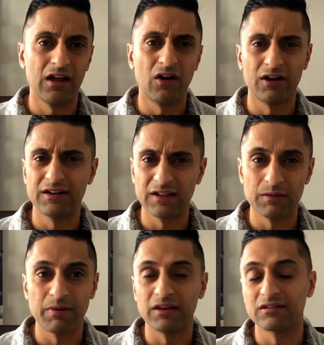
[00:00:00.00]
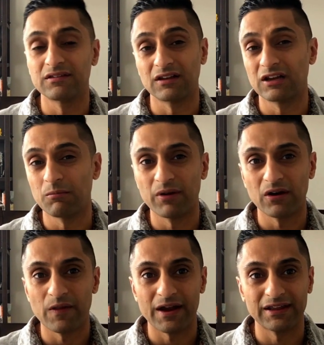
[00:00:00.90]
on a daily basis, and
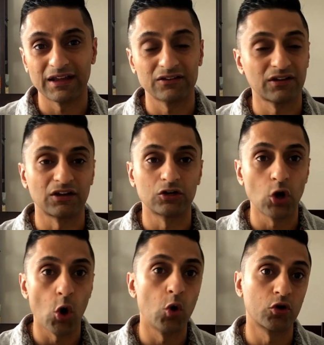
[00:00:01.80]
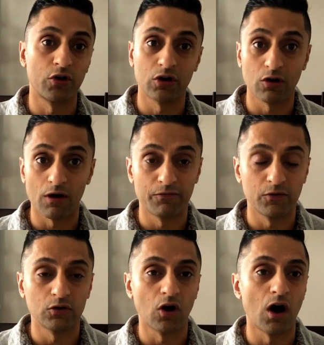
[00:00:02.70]
compare that against like a Coke or a
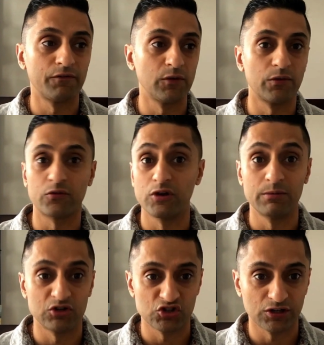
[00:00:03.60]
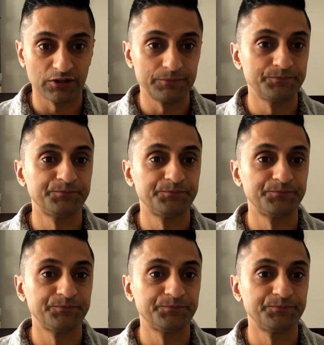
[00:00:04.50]
full coffee with cream and sugar.